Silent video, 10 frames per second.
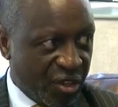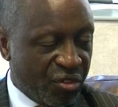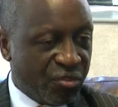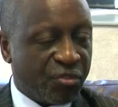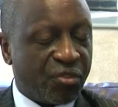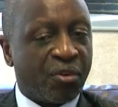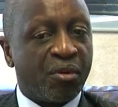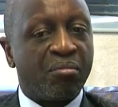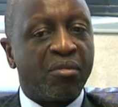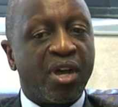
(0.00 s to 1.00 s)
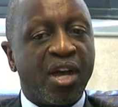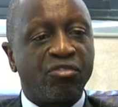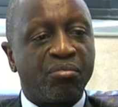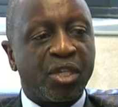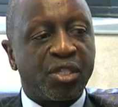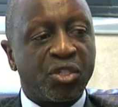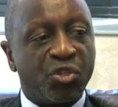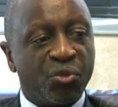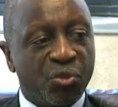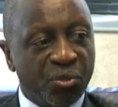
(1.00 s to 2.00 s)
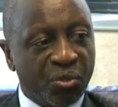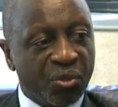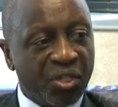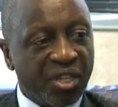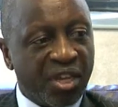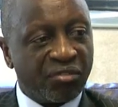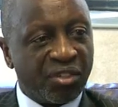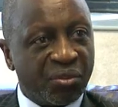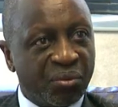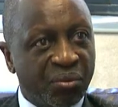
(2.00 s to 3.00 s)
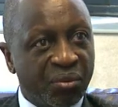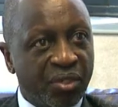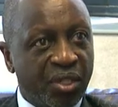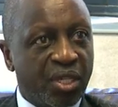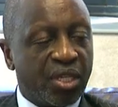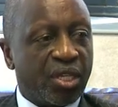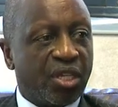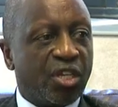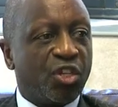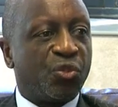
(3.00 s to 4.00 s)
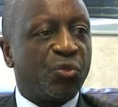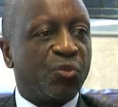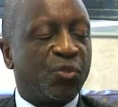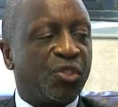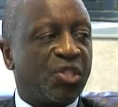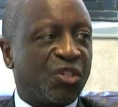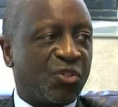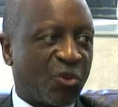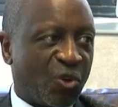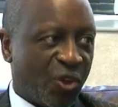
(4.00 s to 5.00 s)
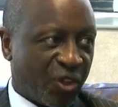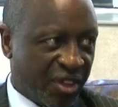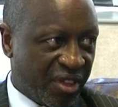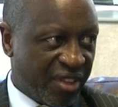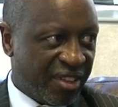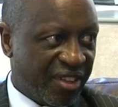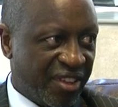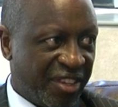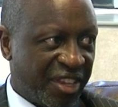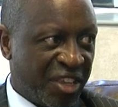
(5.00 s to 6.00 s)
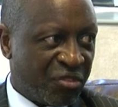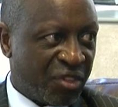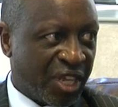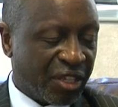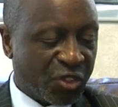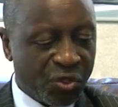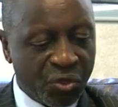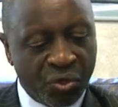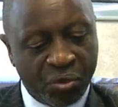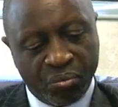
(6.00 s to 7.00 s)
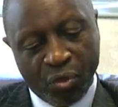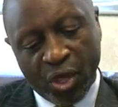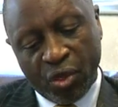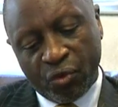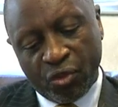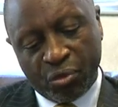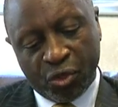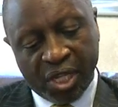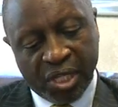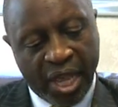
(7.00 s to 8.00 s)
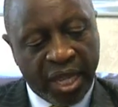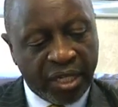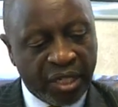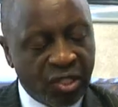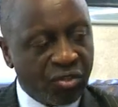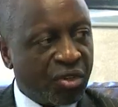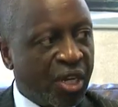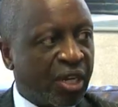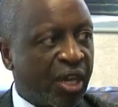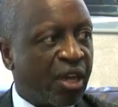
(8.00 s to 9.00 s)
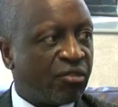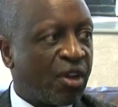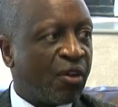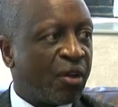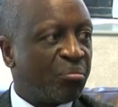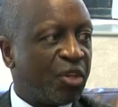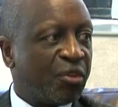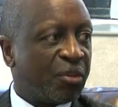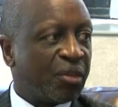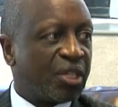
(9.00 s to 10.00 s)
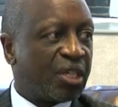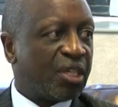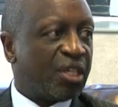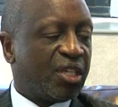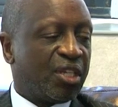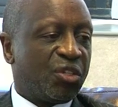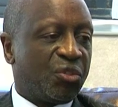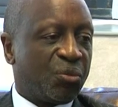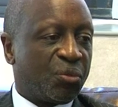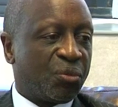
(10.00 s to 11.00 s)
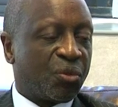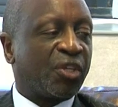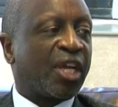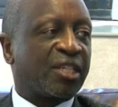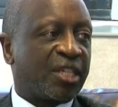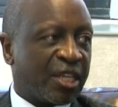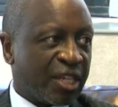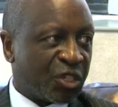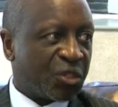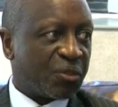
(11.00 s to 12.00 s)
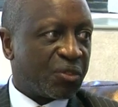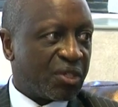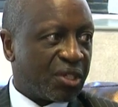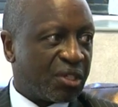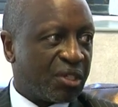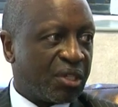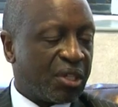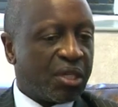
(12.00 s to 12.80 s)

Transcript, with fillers: from half past two in the afternoon to six o'clock in the evening. So we've put aside this three and a half hour period to conduct the elections. Okay.